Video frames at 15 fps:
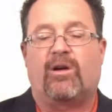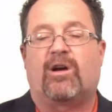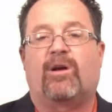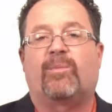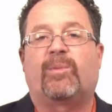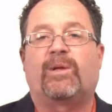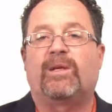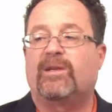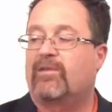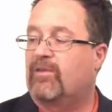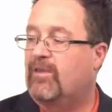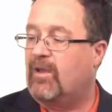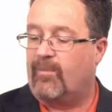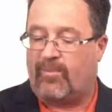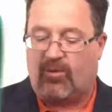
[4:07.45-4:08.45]
company is
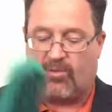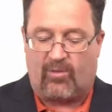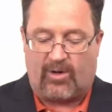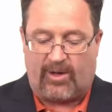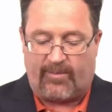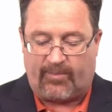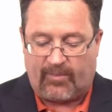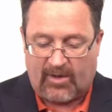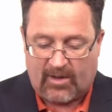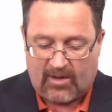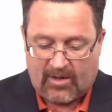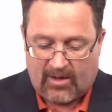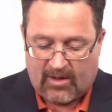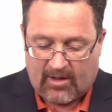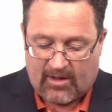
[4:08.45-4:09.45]
number one.
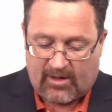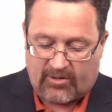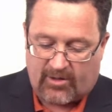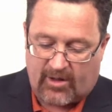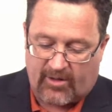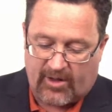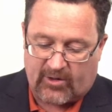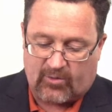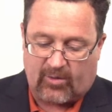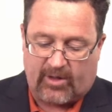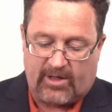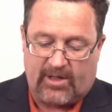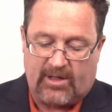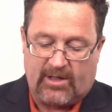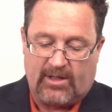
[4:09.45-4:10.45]
Let me show you this
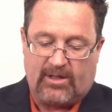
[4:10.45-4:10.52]
one.